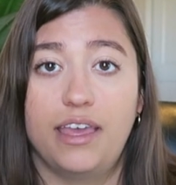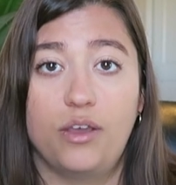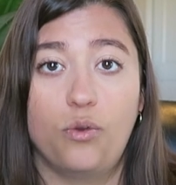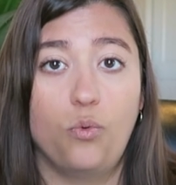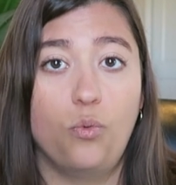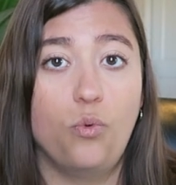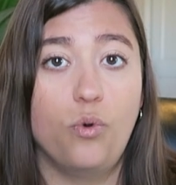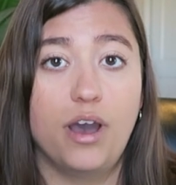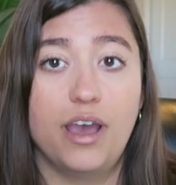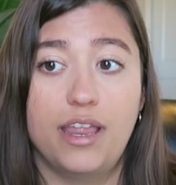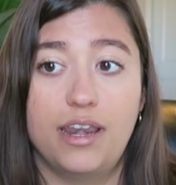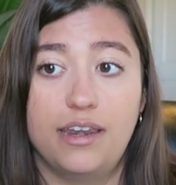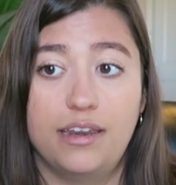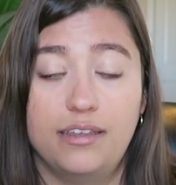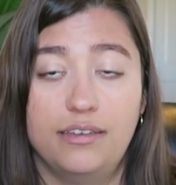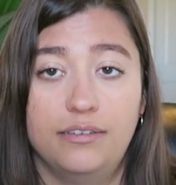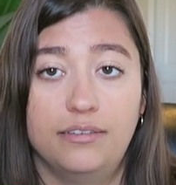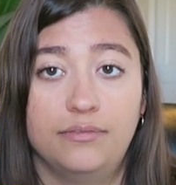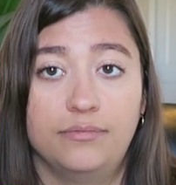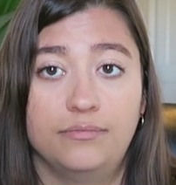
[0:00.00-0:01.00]
like
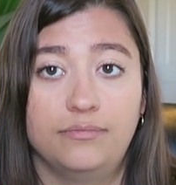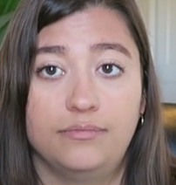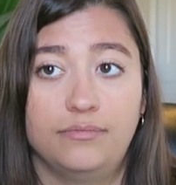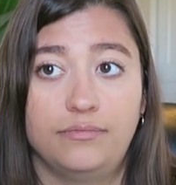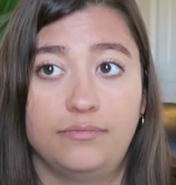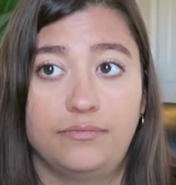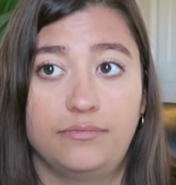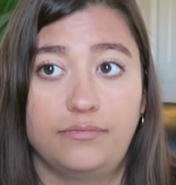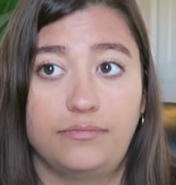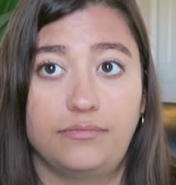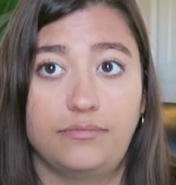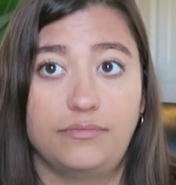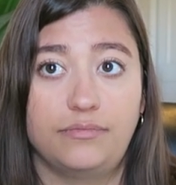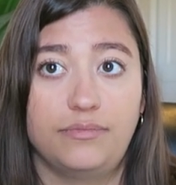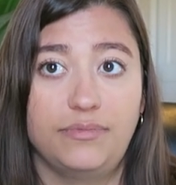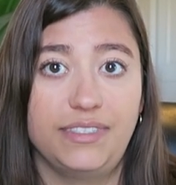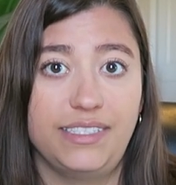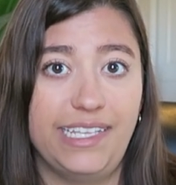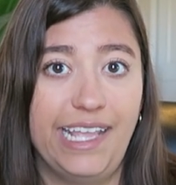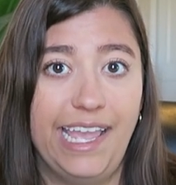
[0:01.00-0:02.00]
one
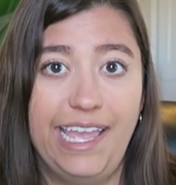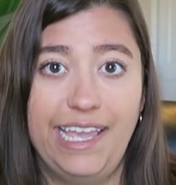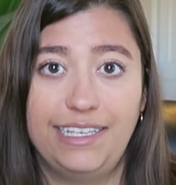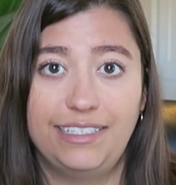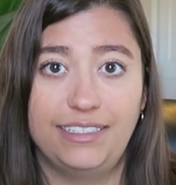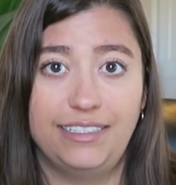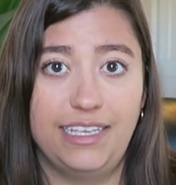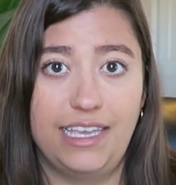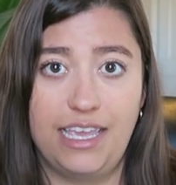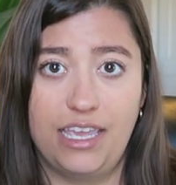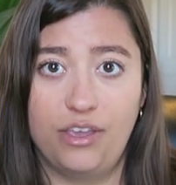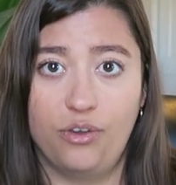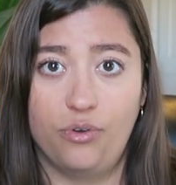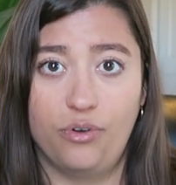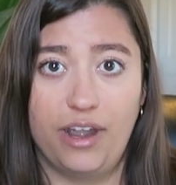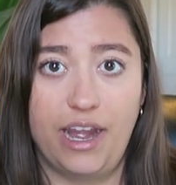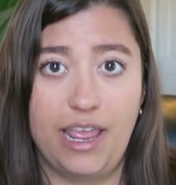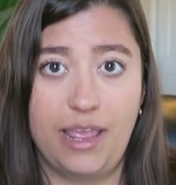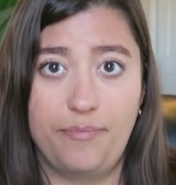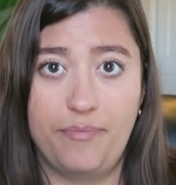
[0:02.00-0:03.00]
A C
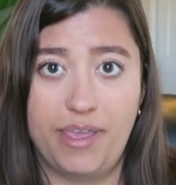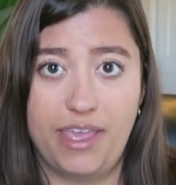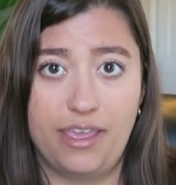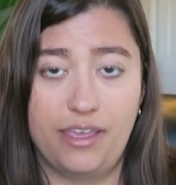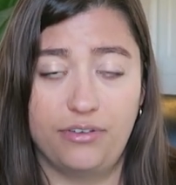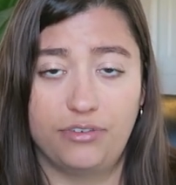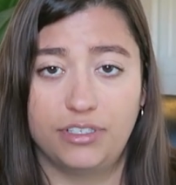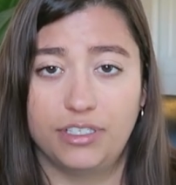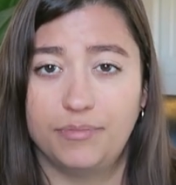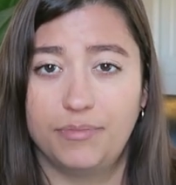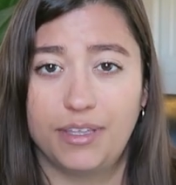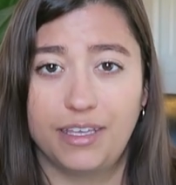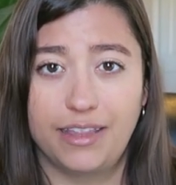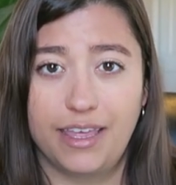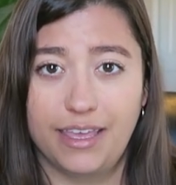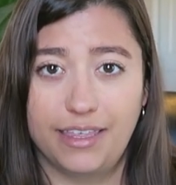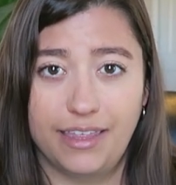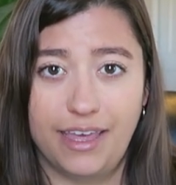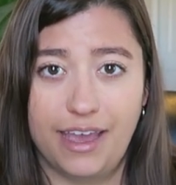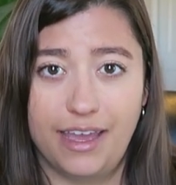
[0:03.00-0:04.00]
or A B or something
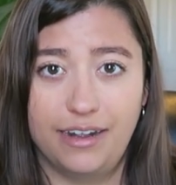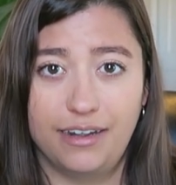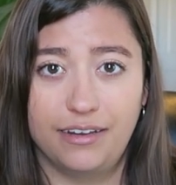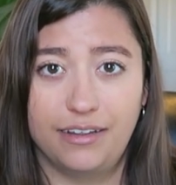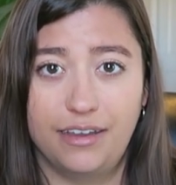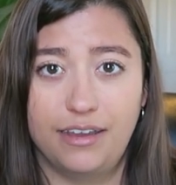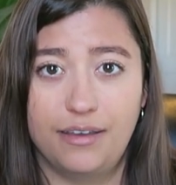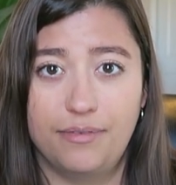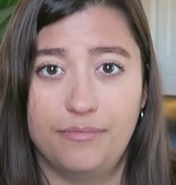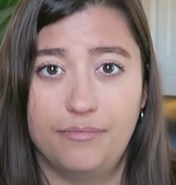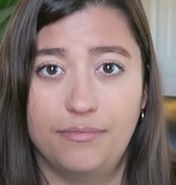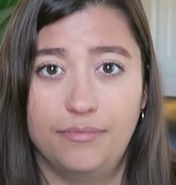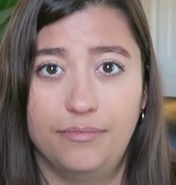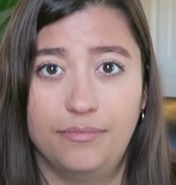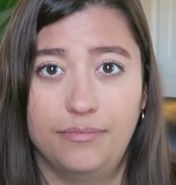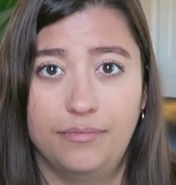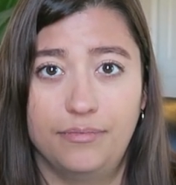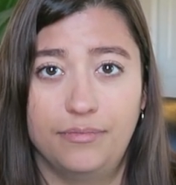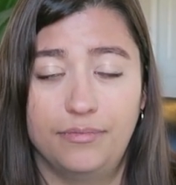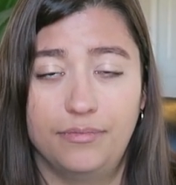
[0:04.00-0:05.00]
like that, um,
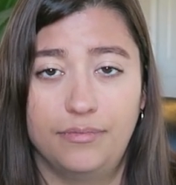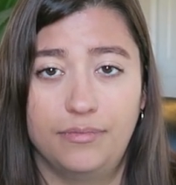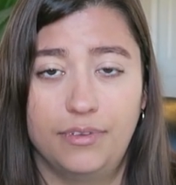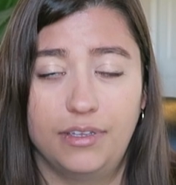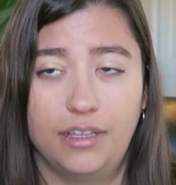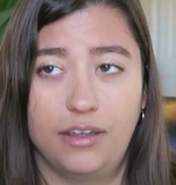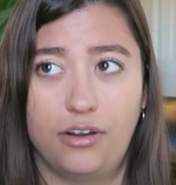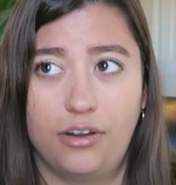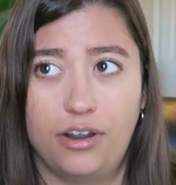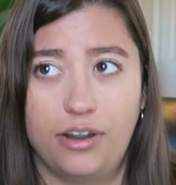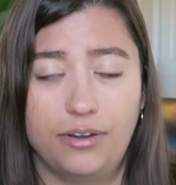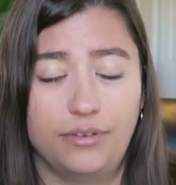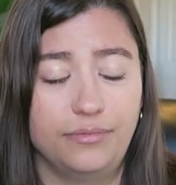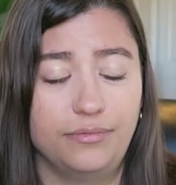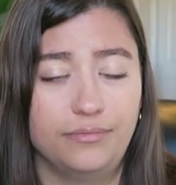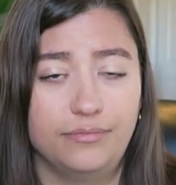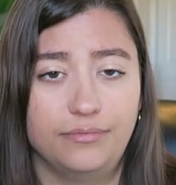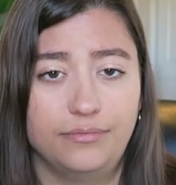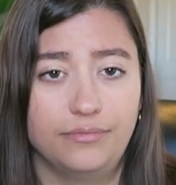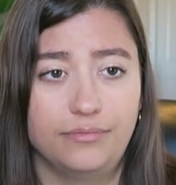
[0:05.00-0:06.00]
or
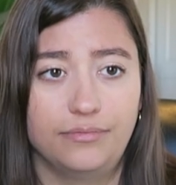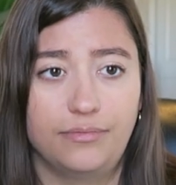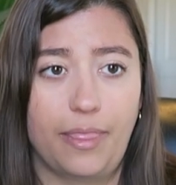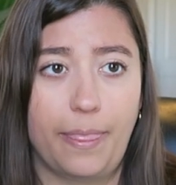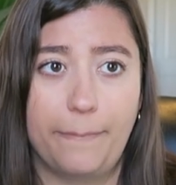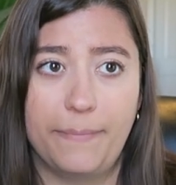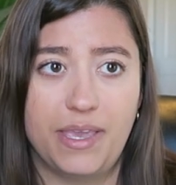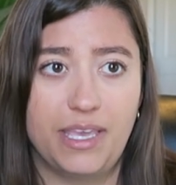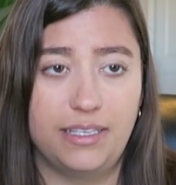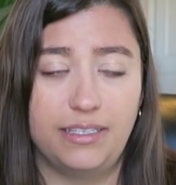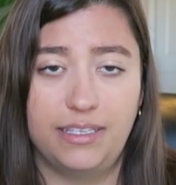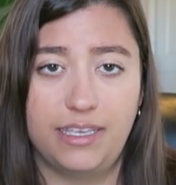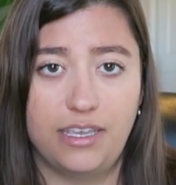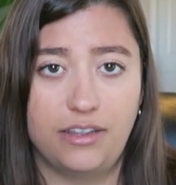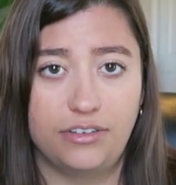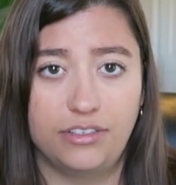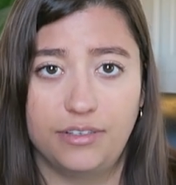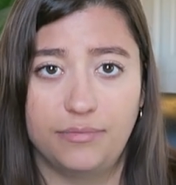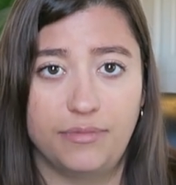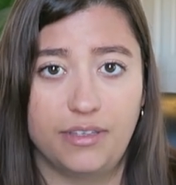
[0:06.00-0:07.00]
B
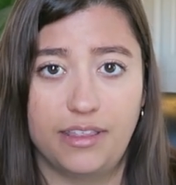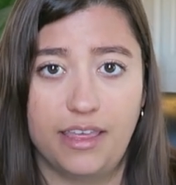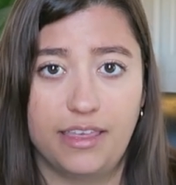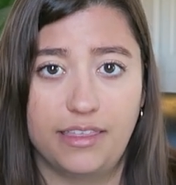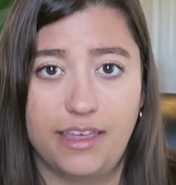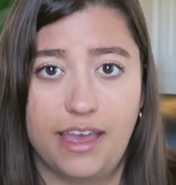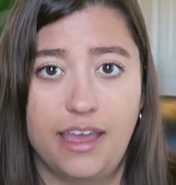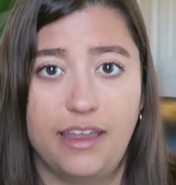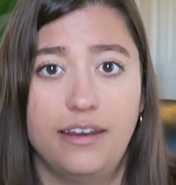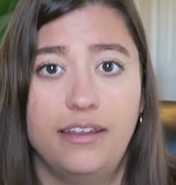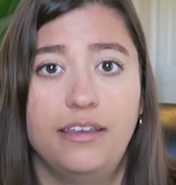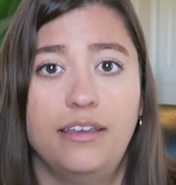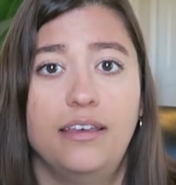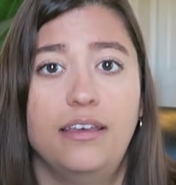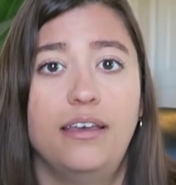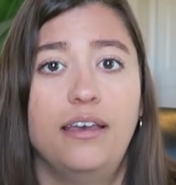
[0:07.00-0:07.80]
C or something like that.